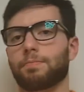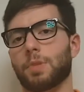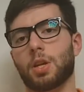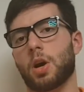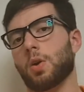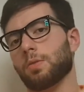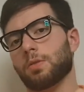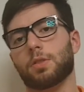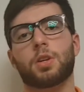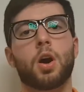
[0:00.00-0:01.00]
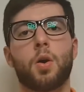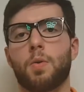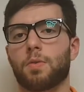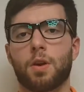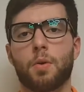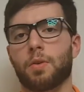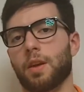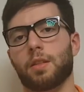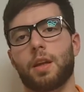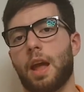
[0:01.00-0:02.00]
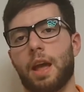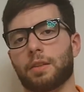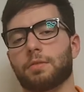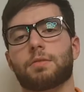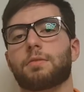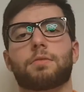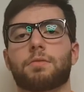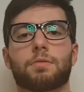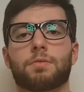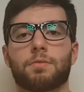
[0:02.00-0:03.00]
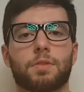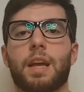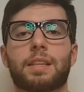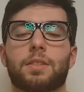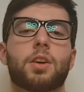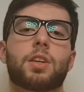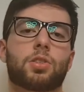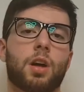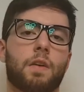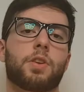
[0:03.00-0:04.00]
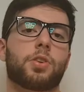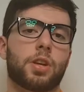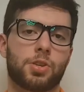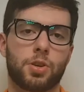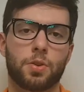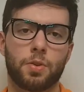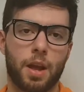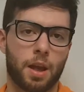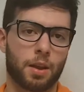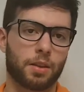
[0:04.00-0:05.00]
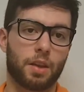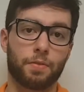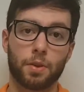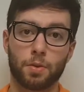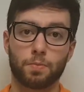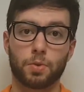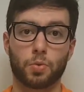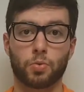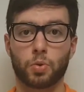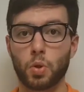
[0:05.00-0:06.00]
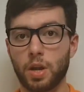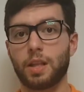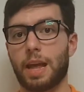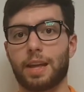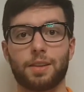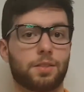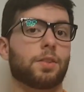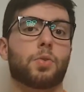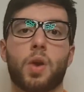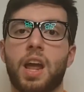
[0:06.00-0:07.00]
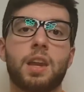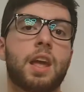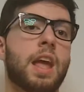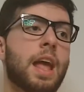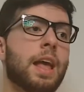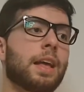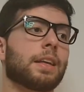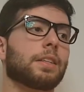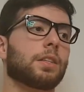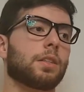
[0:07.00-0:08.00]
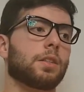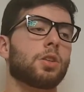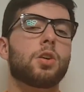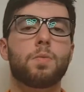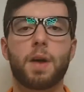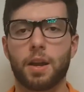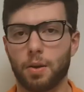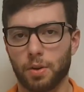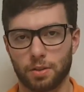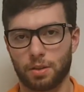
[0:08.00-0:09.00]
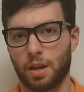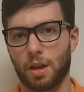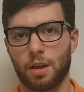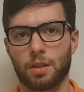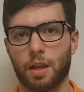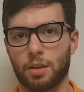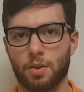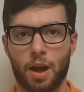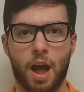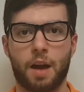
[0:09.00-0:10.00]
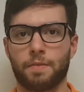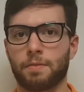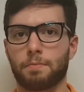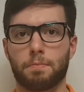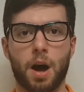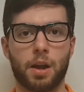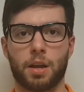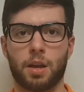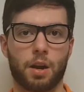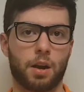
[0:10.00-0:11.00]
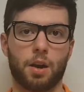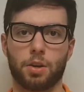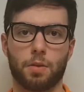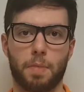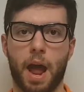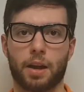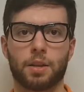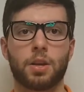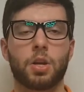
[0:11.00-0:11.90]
go with it, and it's gonna solve your issue. And if you do it against the grain, nobody will see that you have body hair on your back.